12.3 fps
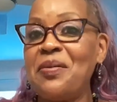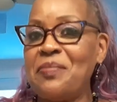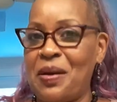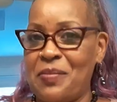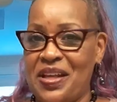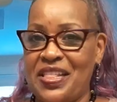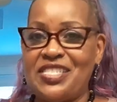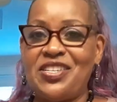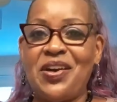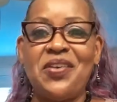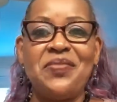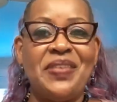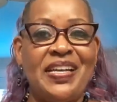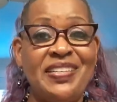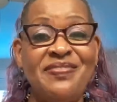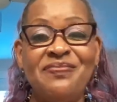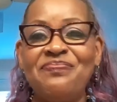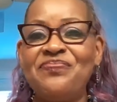My mother told
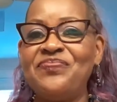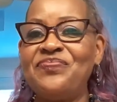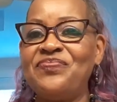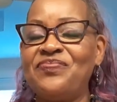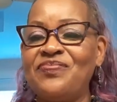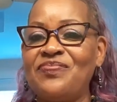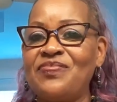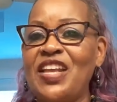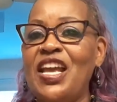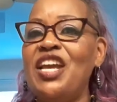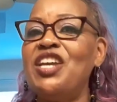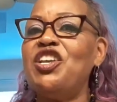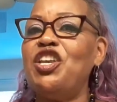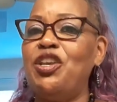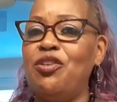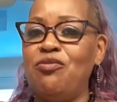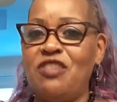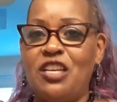me,
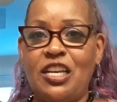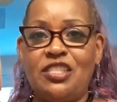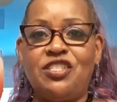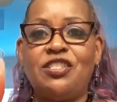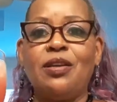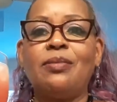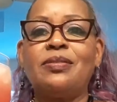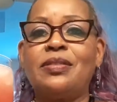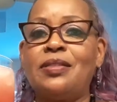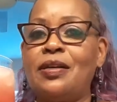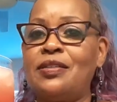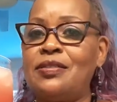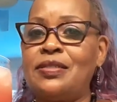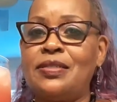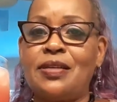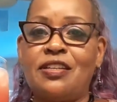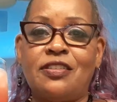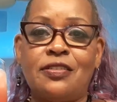you get your such and
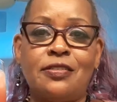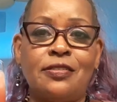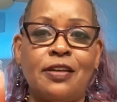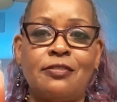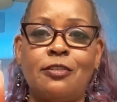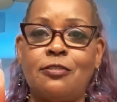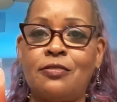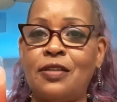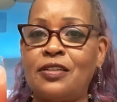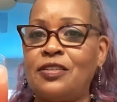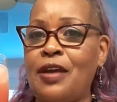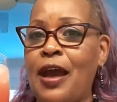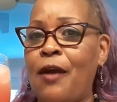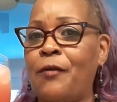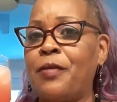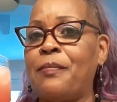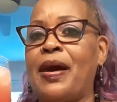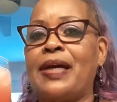such a such a such a
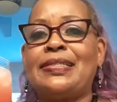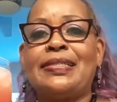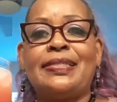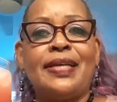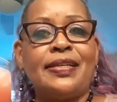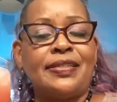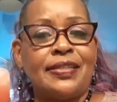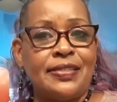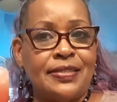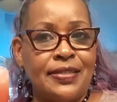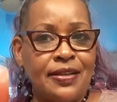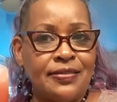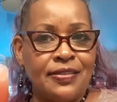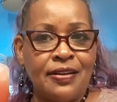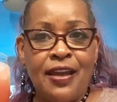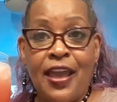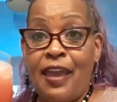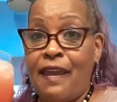out of my such a such
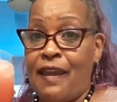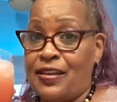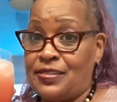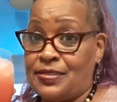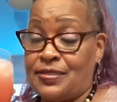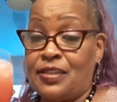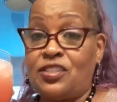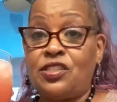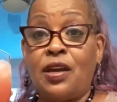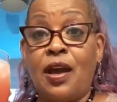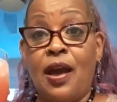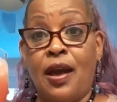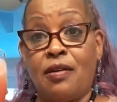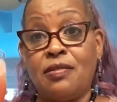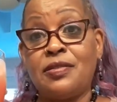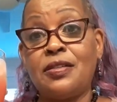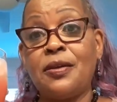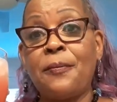a and such a
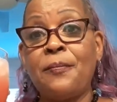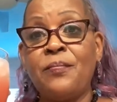house.